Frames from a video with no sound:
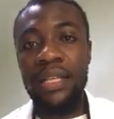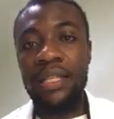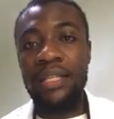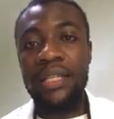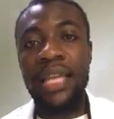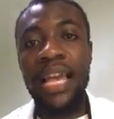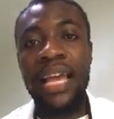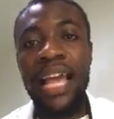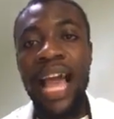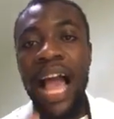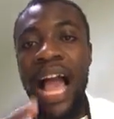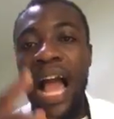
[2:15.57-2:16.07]

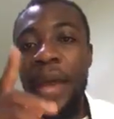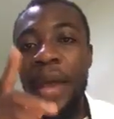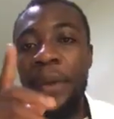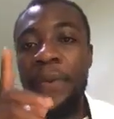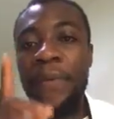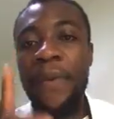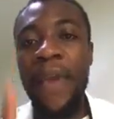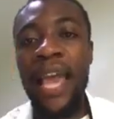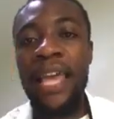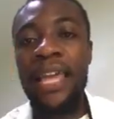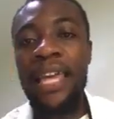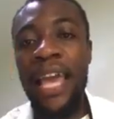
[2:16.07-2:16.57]
Say ya
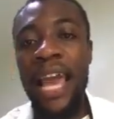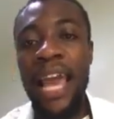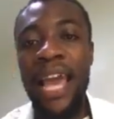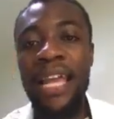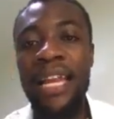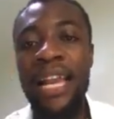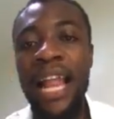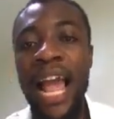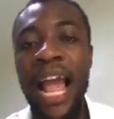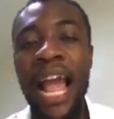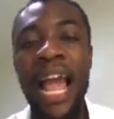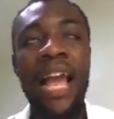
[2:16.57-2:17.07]
anche
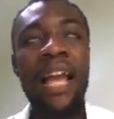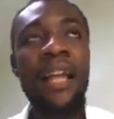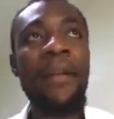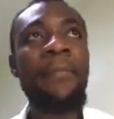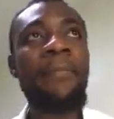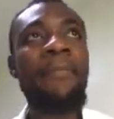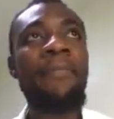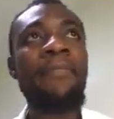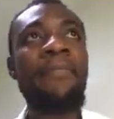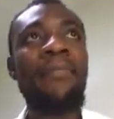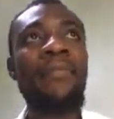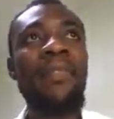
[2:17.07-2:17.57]
ye na
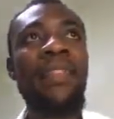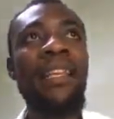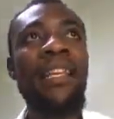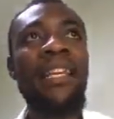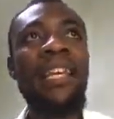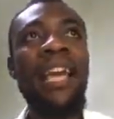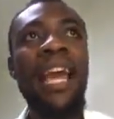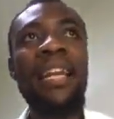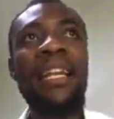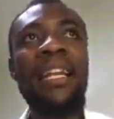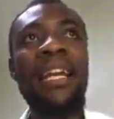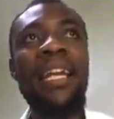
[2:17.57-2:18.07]

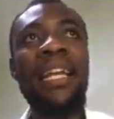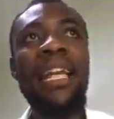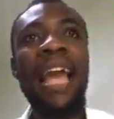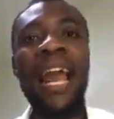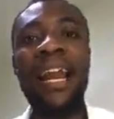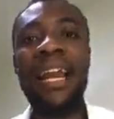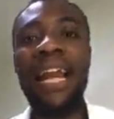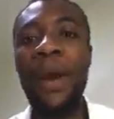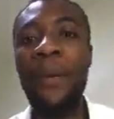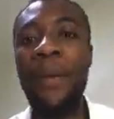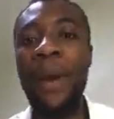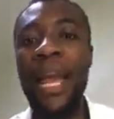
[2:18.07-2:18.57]
ye de
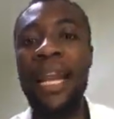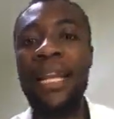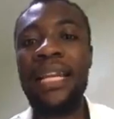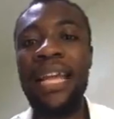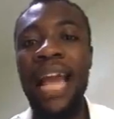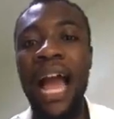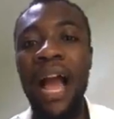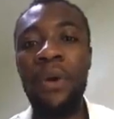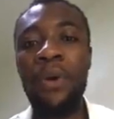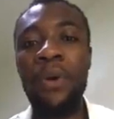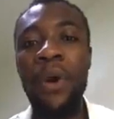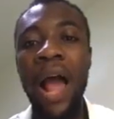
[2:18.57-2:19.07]
yare we
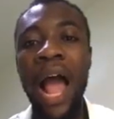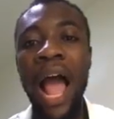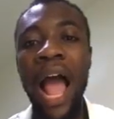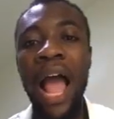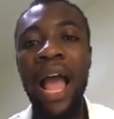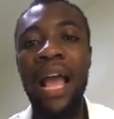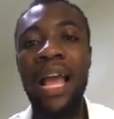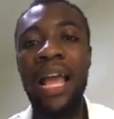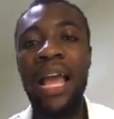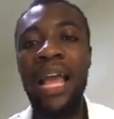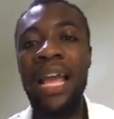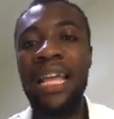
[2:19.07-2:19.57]
di
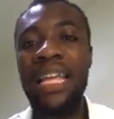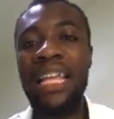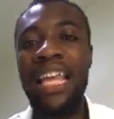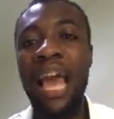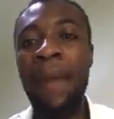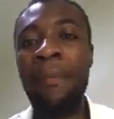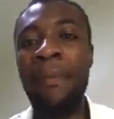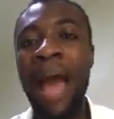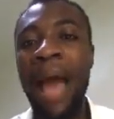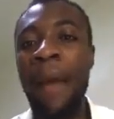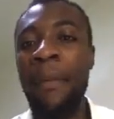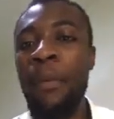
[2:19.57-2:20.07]
agra
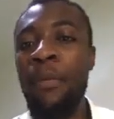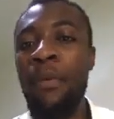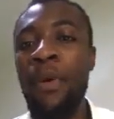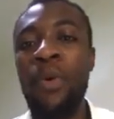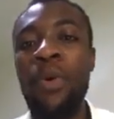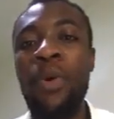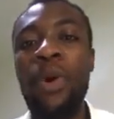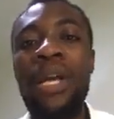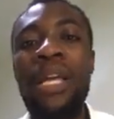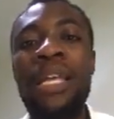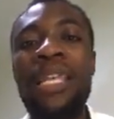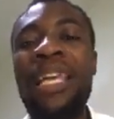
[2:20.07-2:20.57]
ye ma me
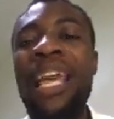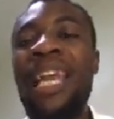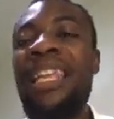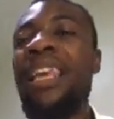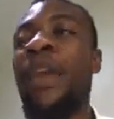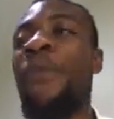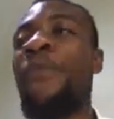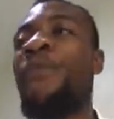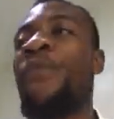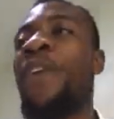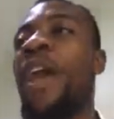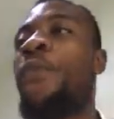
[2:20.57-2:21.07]
mo
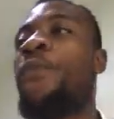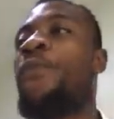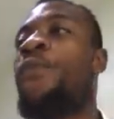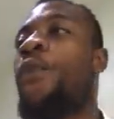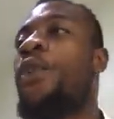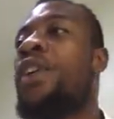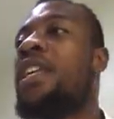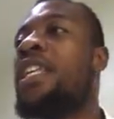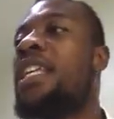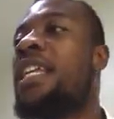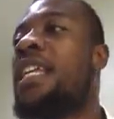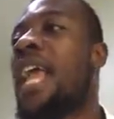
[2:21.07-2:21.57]
ye
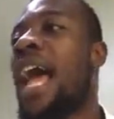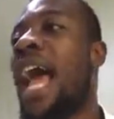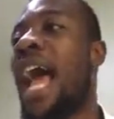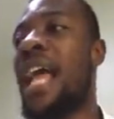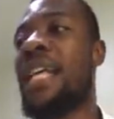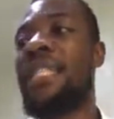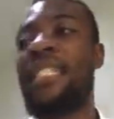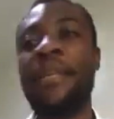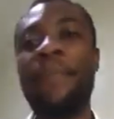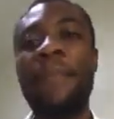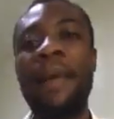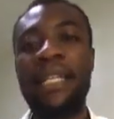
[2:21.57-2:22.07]
fearful ni
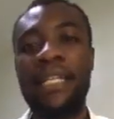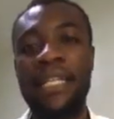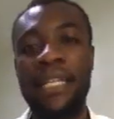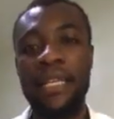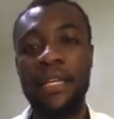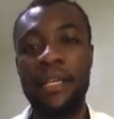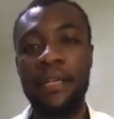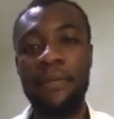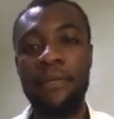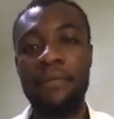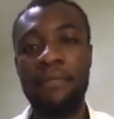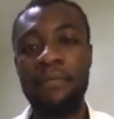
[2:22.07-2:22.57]
na
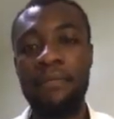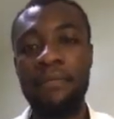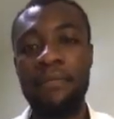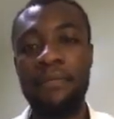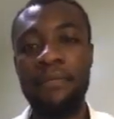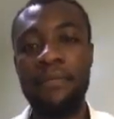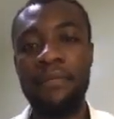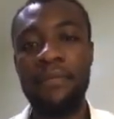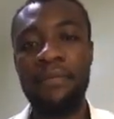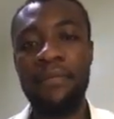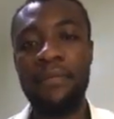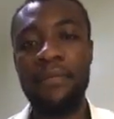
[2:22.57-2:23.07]
sebeche.
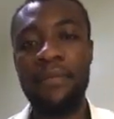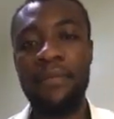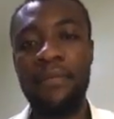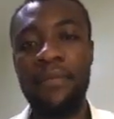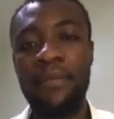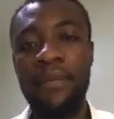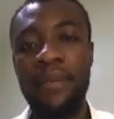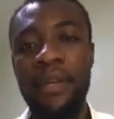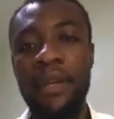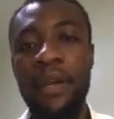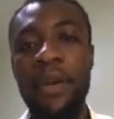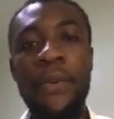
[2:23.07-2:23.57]

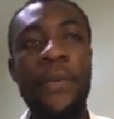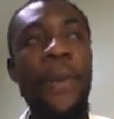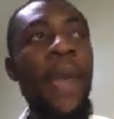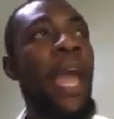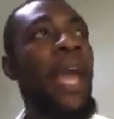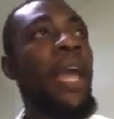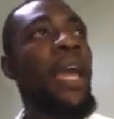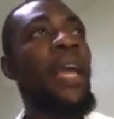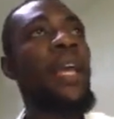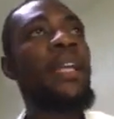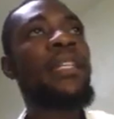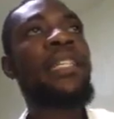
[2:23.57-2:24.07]

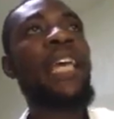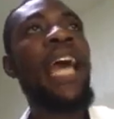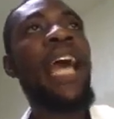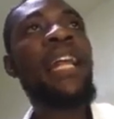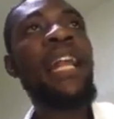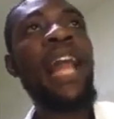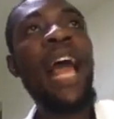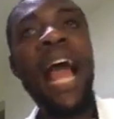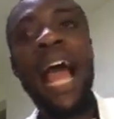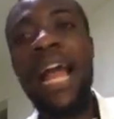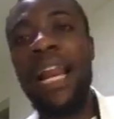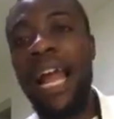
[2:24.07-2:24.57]
She
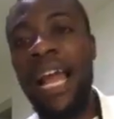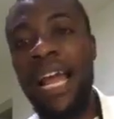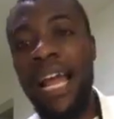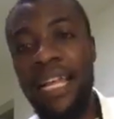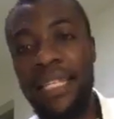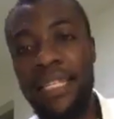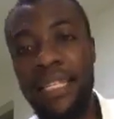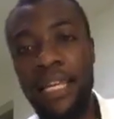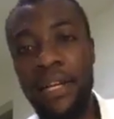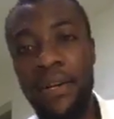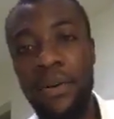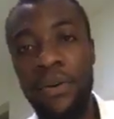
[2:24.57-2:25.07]
China hana
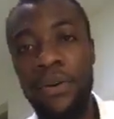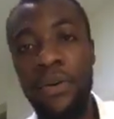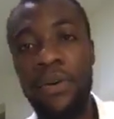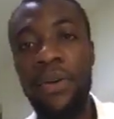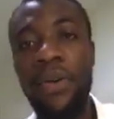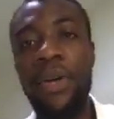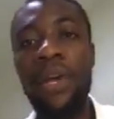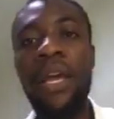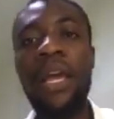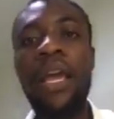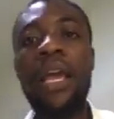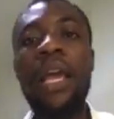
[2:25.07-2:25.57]
ye teno,
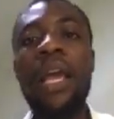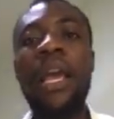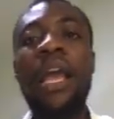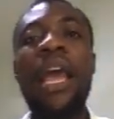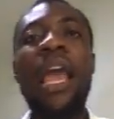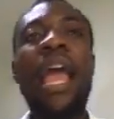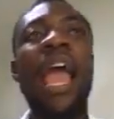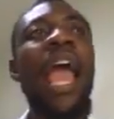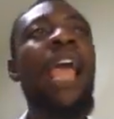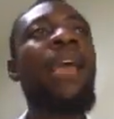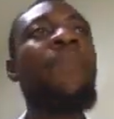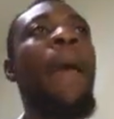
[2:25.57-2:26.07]

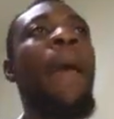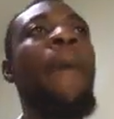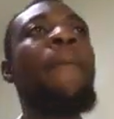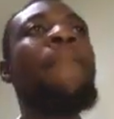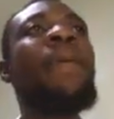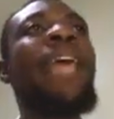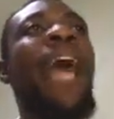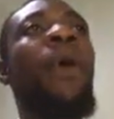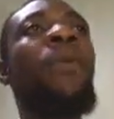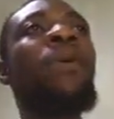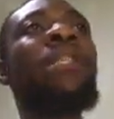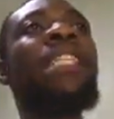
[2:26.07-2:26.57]
e ibe
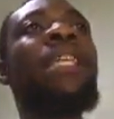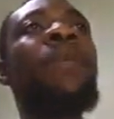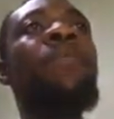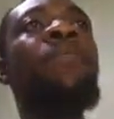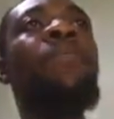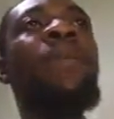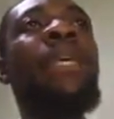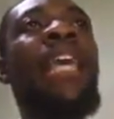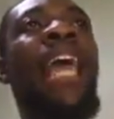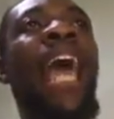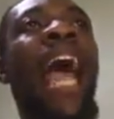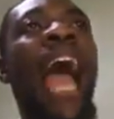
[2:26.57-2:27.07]
biawuti
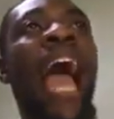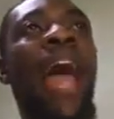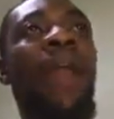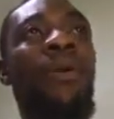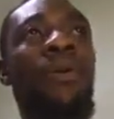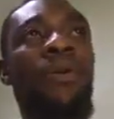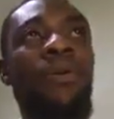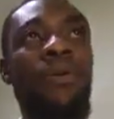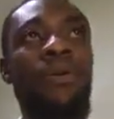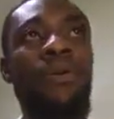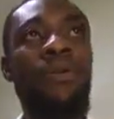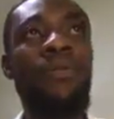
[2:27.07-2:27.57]

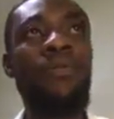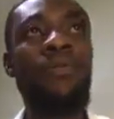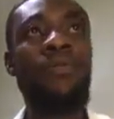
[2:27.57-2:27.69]
biano,